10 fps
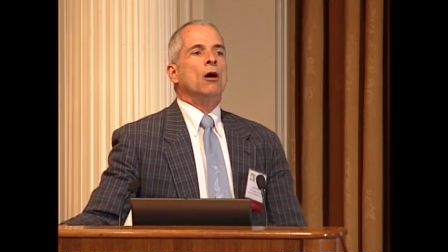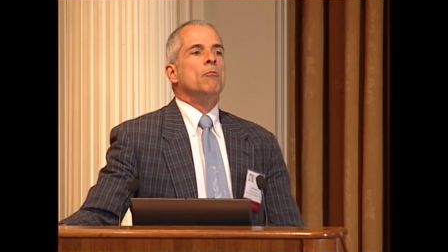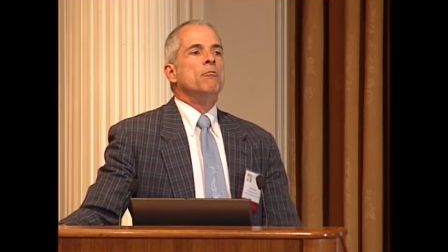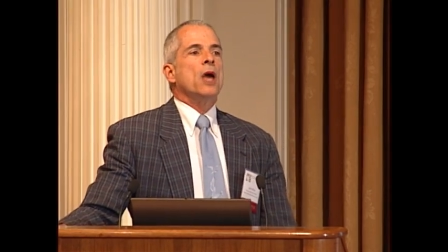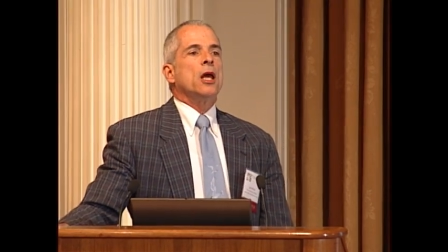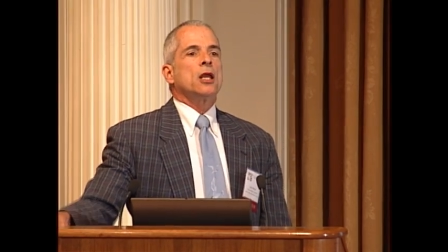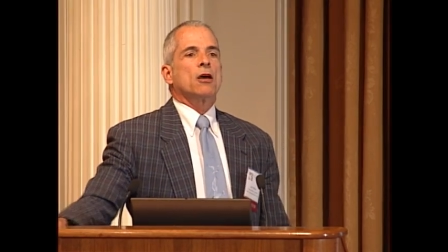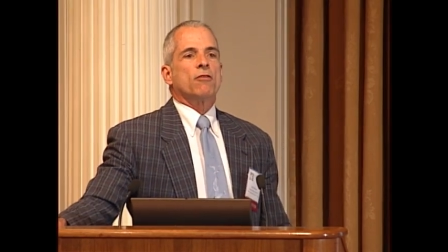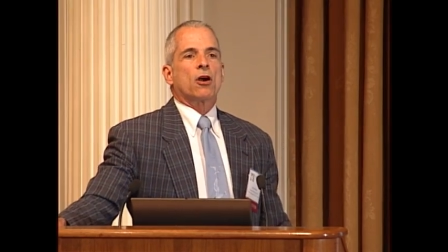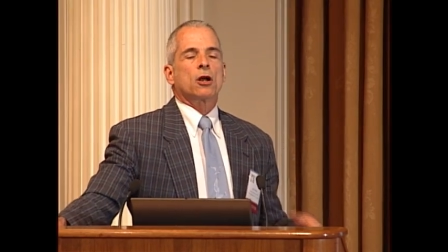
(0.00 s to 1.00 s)
many
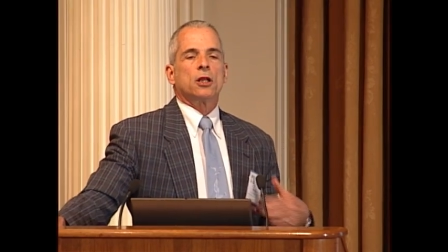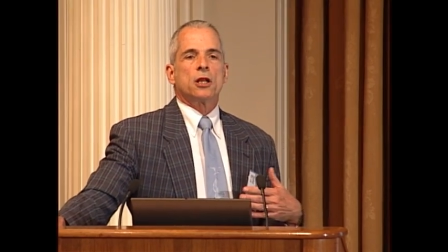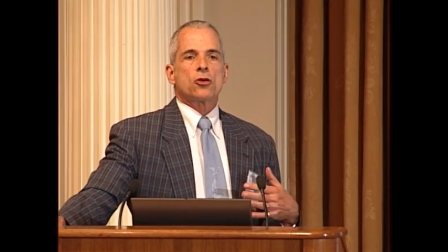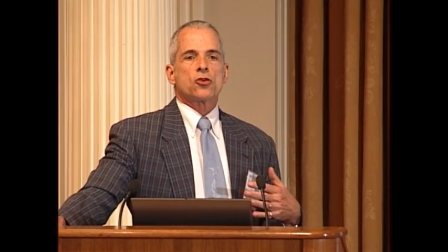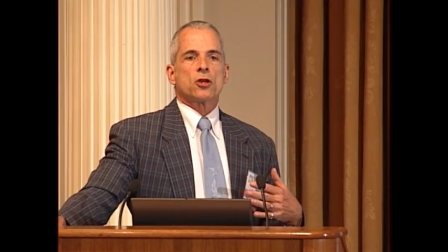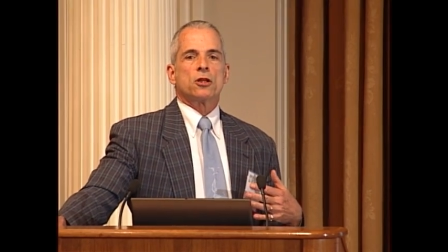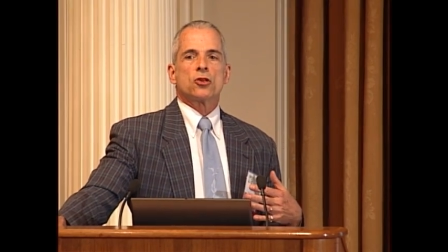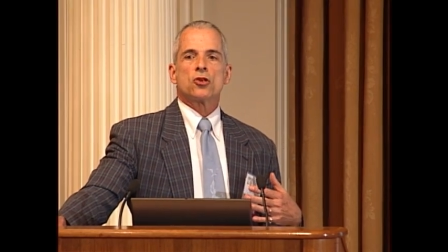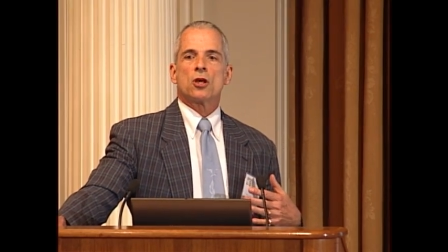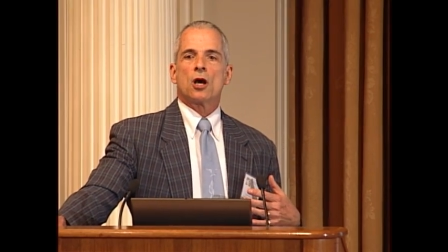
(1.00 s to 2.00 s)
of our
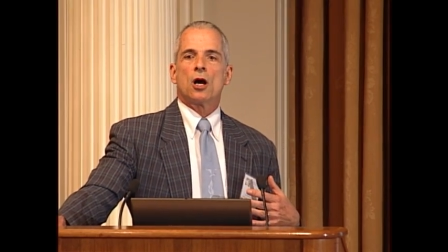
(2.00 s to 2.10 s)
clinicians